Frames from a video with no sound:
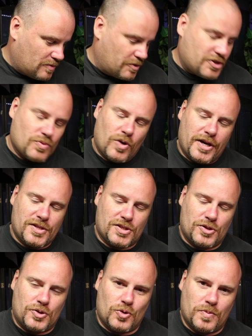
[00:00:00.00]
Reason why he's
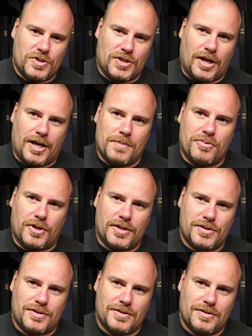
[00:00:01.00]
in tube is a hide
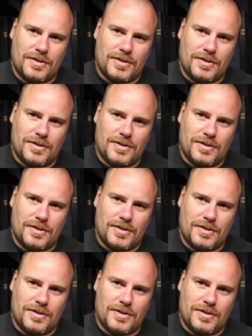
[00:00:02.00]
place.